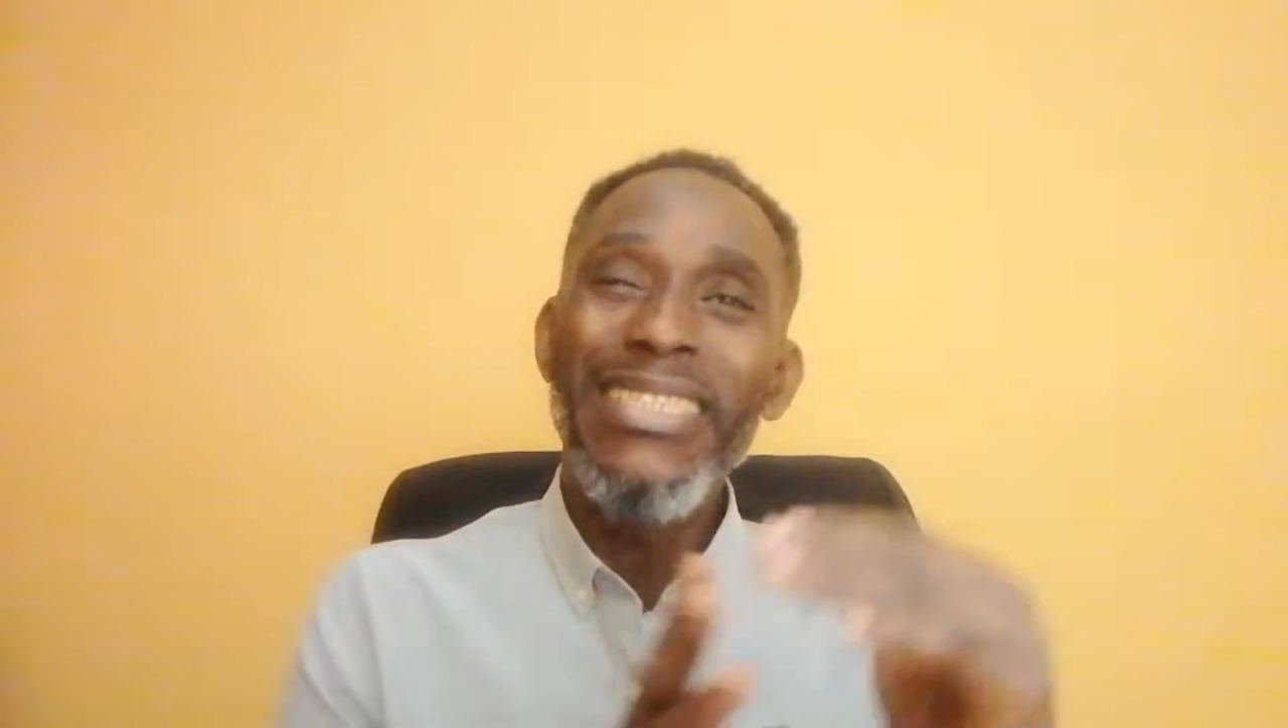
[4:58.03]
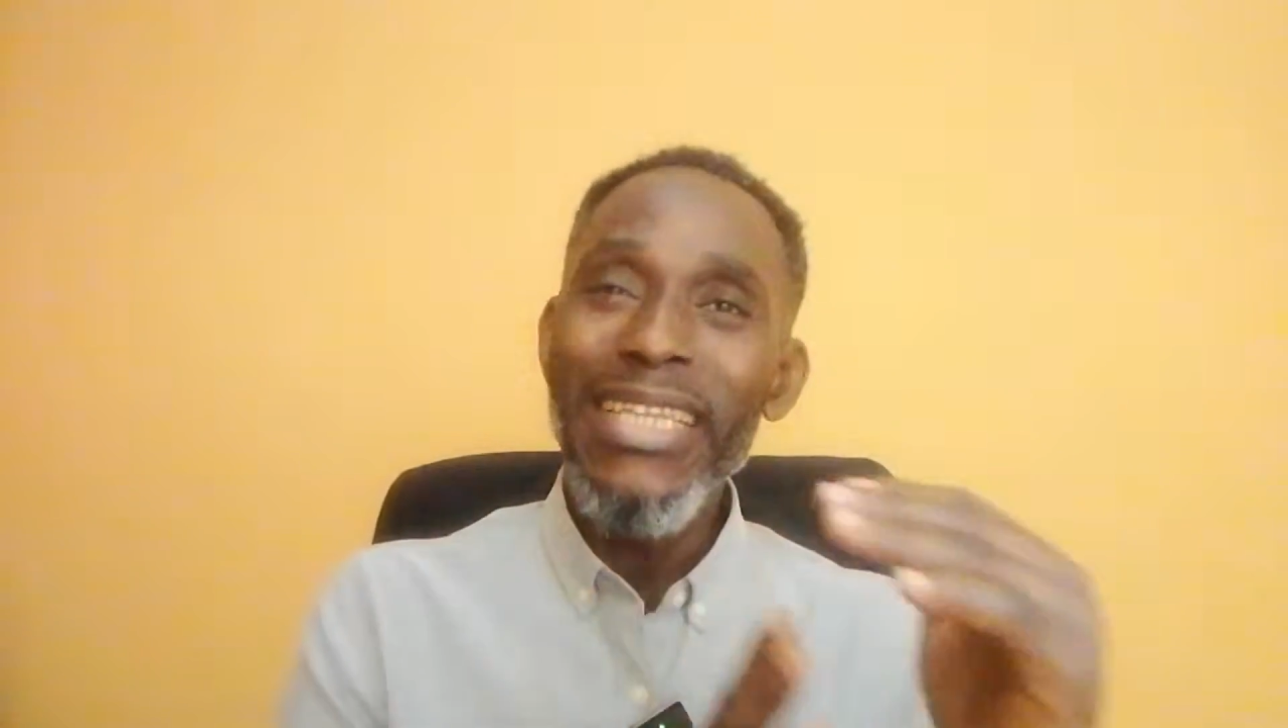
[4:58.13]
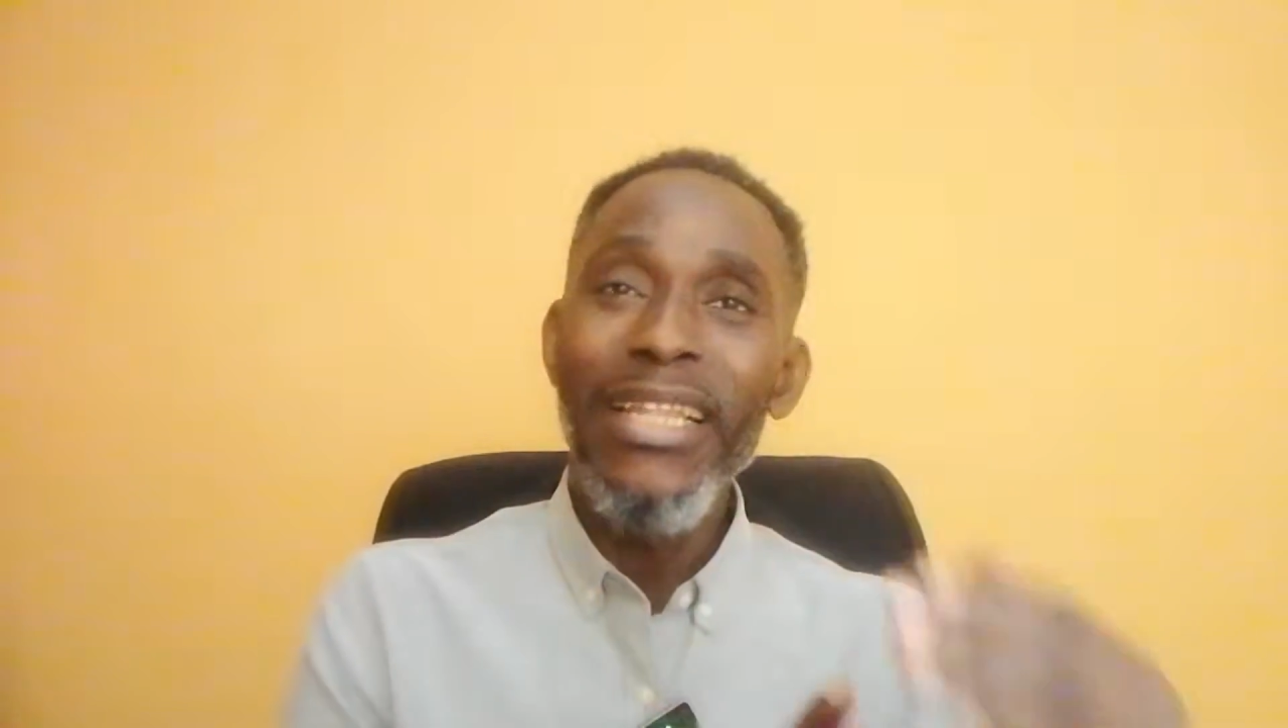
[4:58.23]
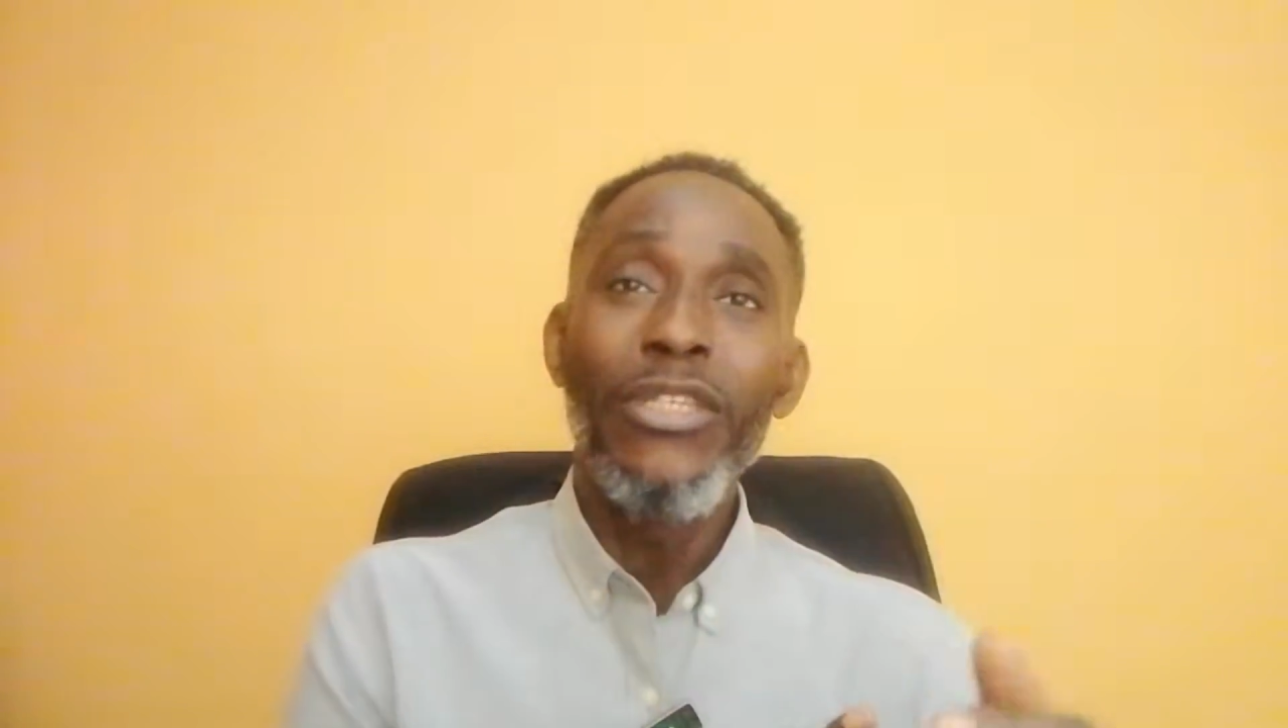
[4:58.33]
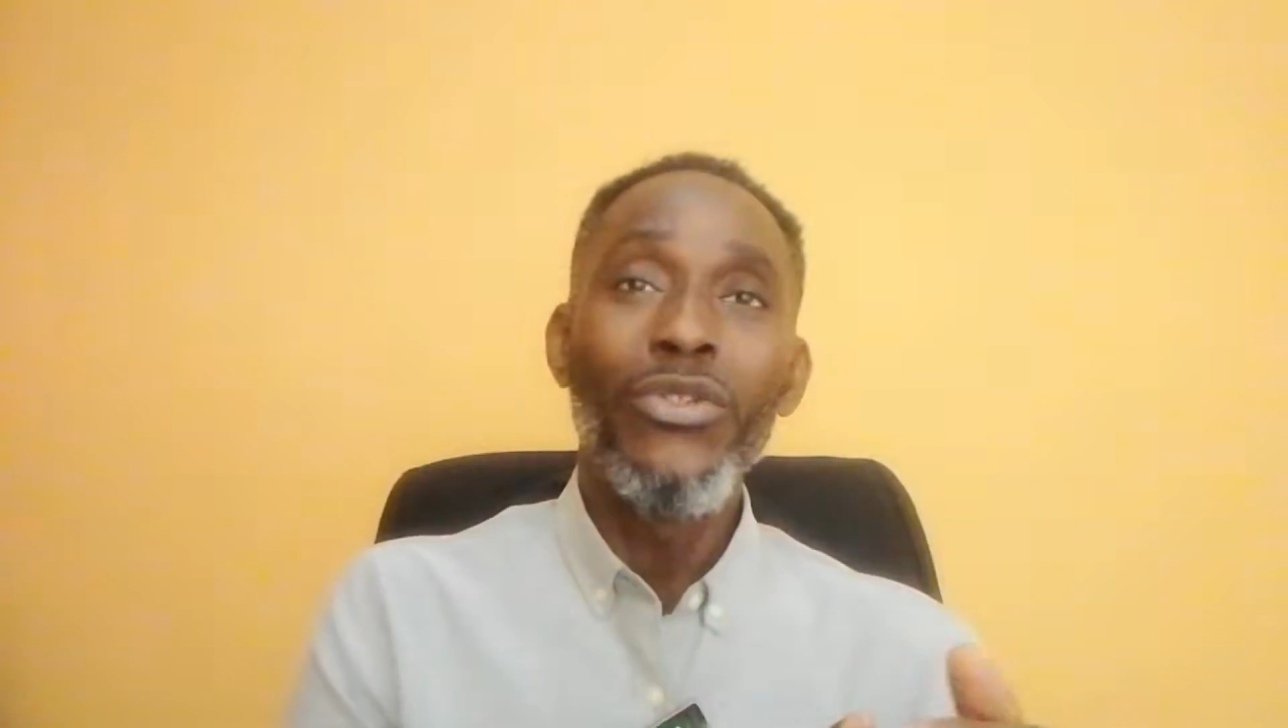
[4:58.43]

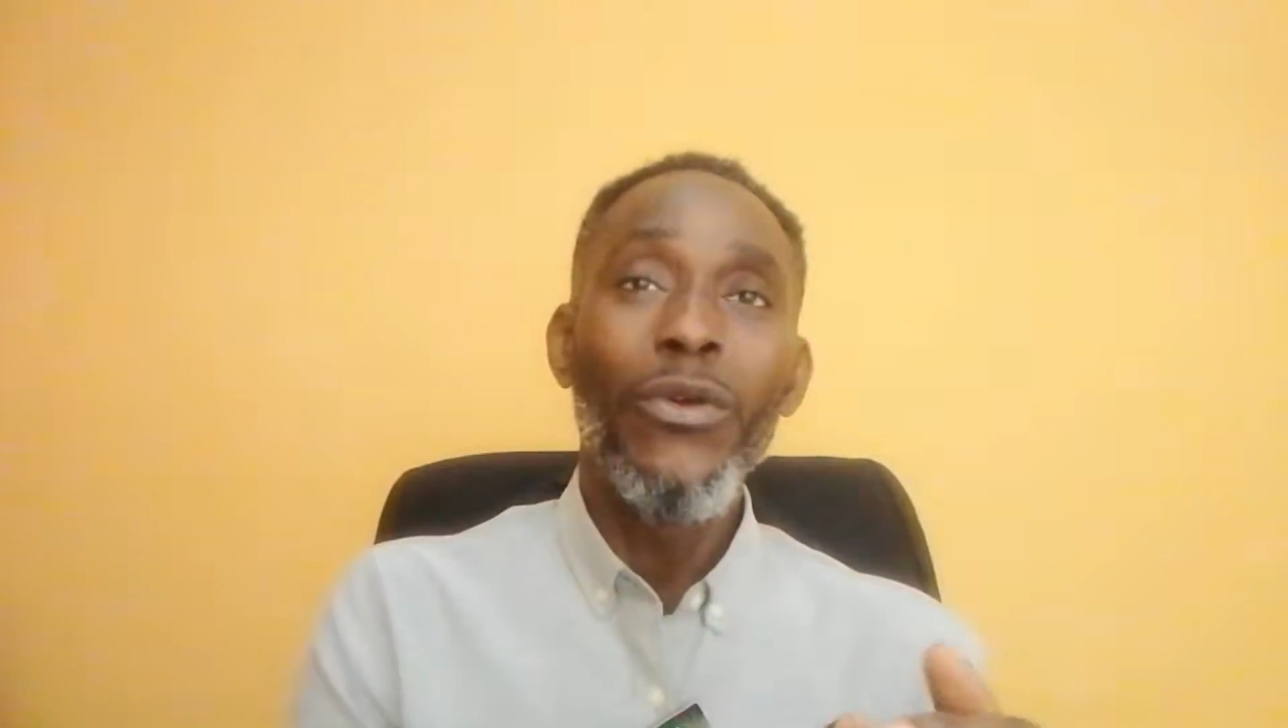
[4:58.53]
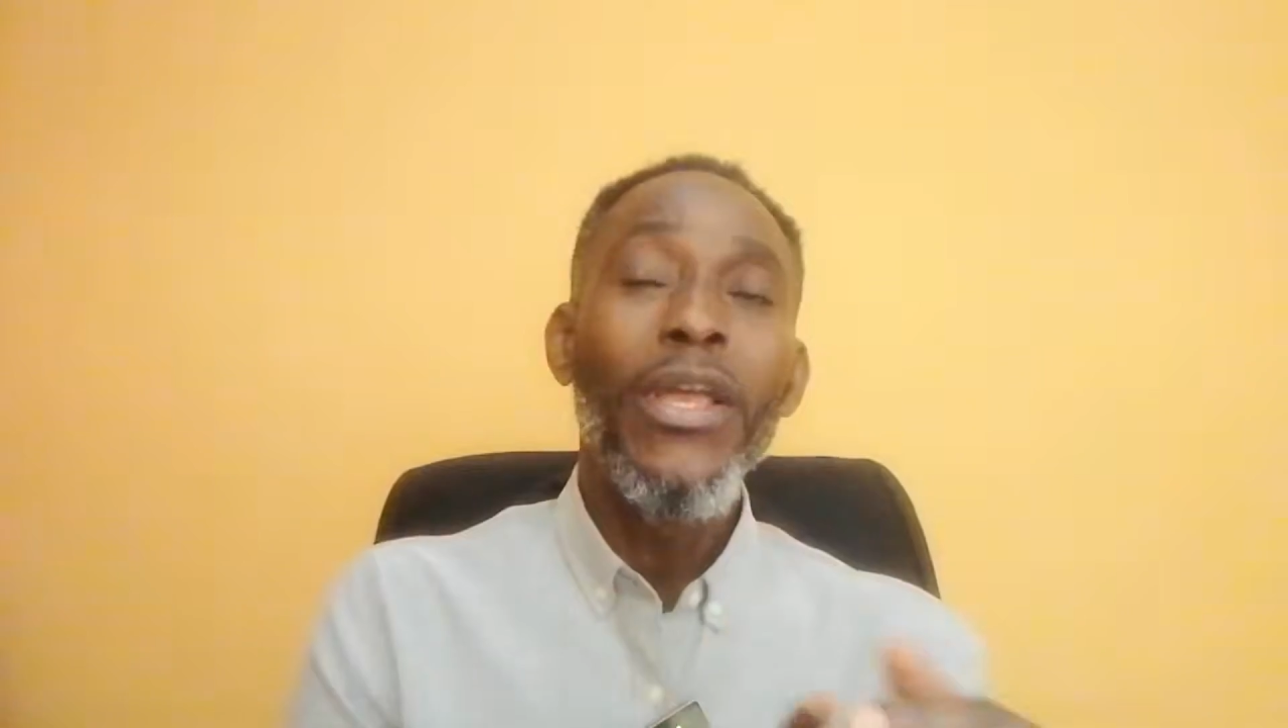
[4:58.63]
telling you?